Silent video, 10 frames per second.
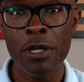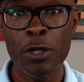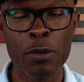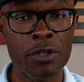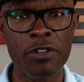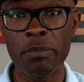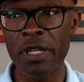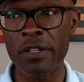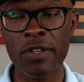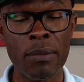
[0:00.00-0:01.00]
who was a
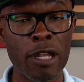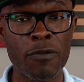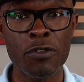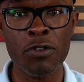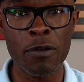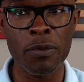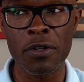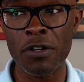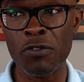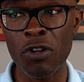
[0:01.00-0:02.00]
big-time Never Trumper,
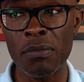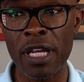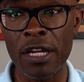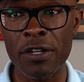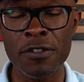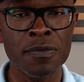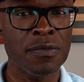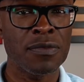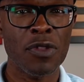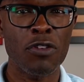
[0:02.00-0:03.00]
a Trump hater,
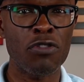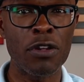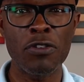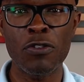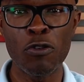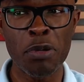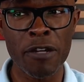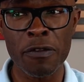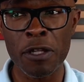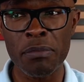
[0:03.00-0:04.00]
trying to sue
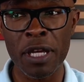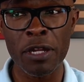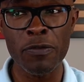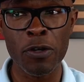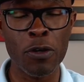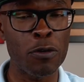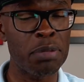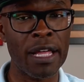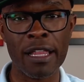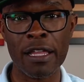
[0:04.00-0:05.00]
Beverly and Betty for the whole
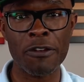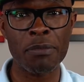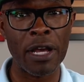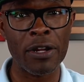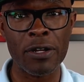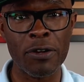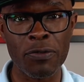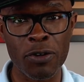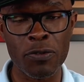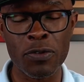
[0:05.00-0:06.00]
Black Lives Matter
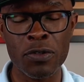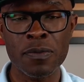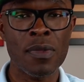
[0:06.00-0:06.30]
kerfuffle.